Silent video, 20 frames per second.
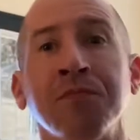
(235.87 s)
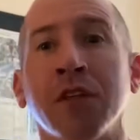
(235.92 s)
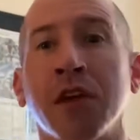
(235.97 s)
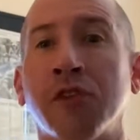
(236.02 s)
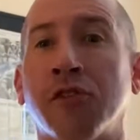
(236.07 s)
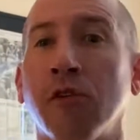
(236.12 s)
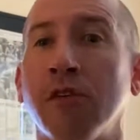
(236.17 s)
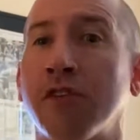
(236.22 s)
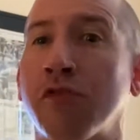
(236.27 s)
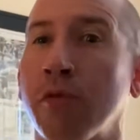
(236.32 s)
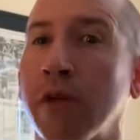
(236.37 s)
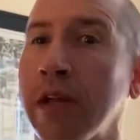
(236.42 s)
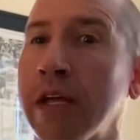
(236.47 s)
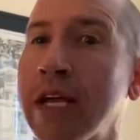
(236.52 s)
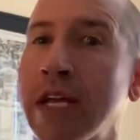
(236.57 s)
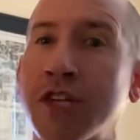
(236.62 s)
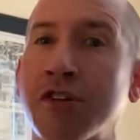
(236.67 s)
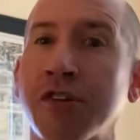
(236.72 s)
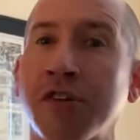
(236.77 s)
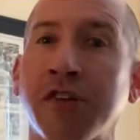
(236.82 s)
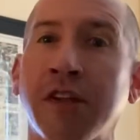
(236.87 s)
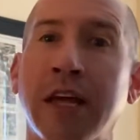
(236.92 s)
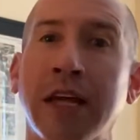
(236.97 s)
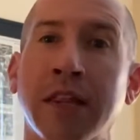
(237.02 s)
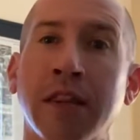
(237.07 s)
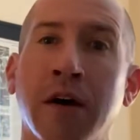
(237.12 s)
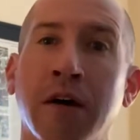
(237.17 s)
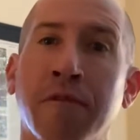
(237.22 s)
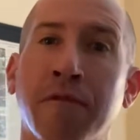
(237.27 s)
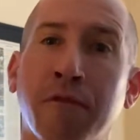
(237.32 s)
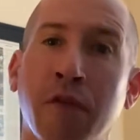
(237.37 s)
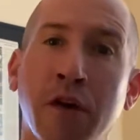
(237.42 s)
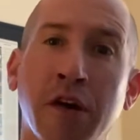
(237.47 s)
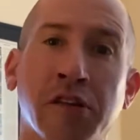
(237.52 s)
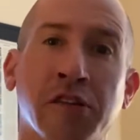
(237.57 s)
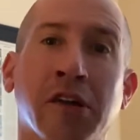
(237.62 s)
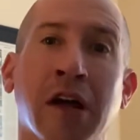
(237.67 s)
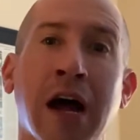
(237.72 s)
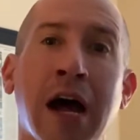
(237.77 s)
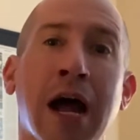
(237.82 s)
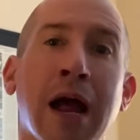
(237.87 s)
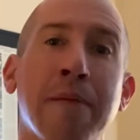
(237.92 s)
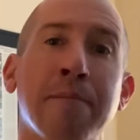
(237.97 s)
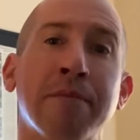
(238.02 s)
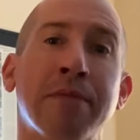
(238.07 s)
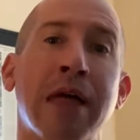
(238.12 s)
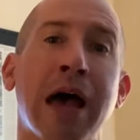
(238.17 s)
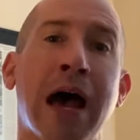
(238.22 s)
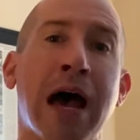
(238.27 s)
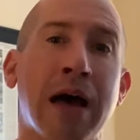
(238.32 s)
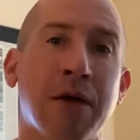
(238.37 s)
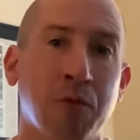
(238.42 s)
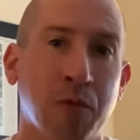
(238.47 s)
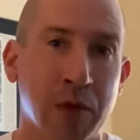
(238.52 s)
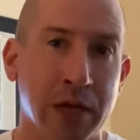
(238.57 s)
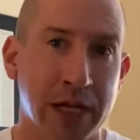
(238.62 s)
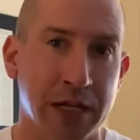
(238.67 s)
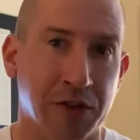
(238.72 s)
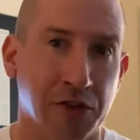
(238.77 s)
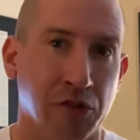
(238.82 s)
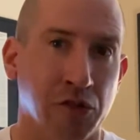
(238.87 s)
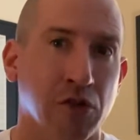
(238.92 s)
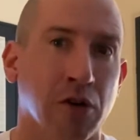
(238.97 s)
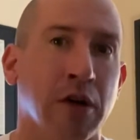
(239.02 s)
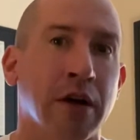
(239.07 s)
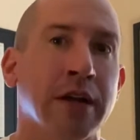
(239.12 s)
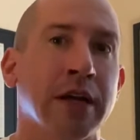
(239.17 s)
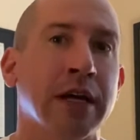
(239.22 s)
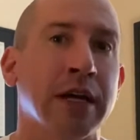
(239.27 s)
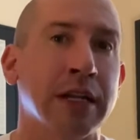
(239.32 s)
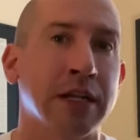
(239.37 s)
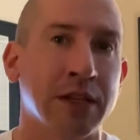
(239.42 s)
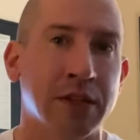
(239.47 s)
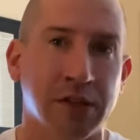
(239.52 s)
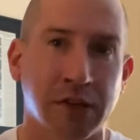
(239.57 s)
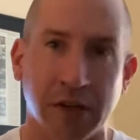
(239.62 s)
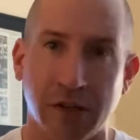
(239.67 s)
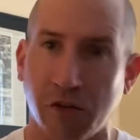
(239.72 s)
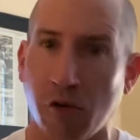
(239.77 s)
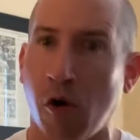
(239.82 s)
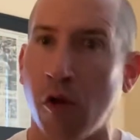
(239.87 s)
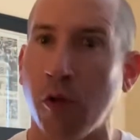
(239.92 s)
So it's really interesting. The first time that we started, since all the